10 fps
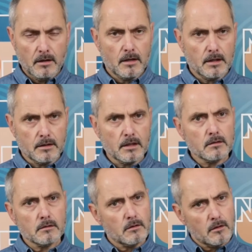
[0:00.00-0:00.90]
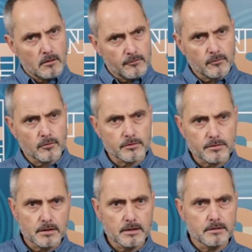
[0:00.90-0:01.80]
And then, of course,
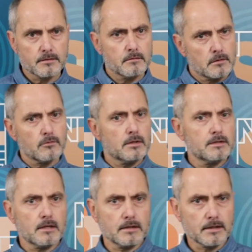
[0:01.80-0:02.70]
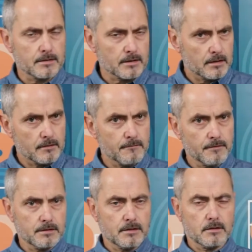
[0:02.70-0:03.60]
there's the trees that doesn't get
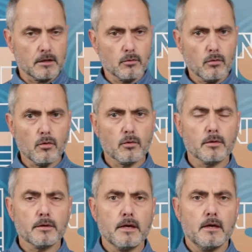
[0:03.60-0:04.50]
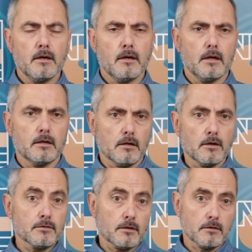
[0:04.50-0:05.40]
infested at all, and
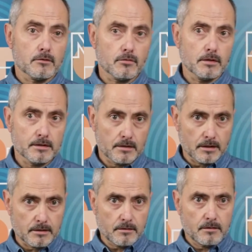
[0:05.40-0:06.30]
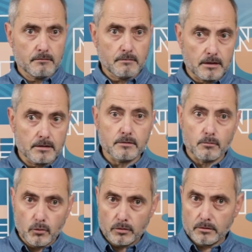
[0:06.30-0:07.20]
those are the trees that is
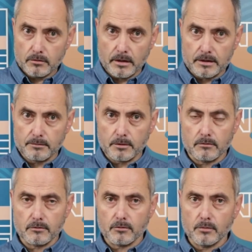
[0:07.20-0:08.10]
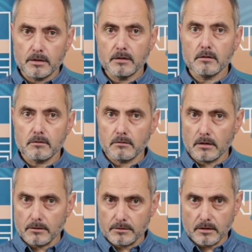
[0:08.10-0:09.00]
important to us, because we need to
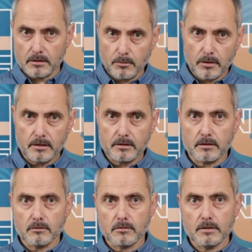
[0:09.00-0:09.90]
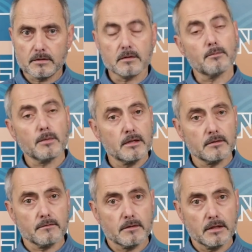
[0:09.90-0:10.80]
now start planting trees in the place
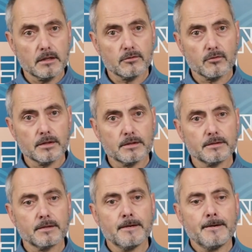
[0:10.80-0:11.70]
of the dead trees.